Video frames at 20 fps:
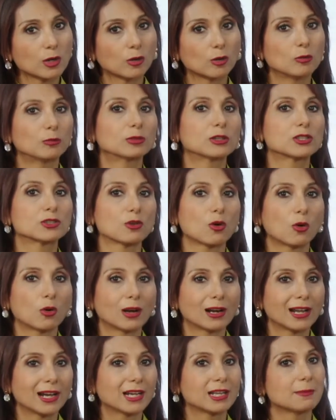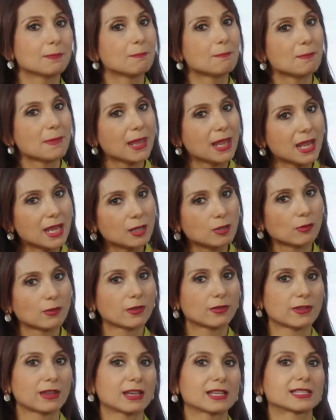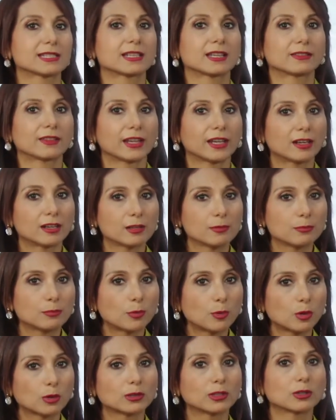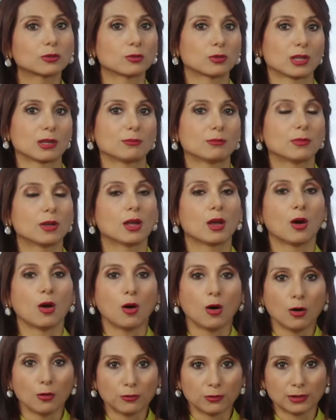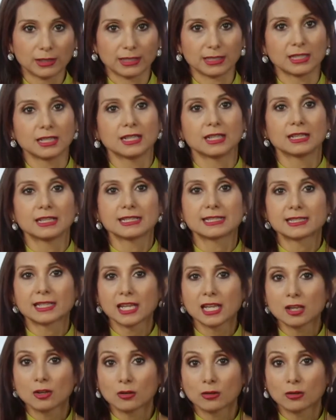accomplish online many of the tasks that they are important to them offline. Staying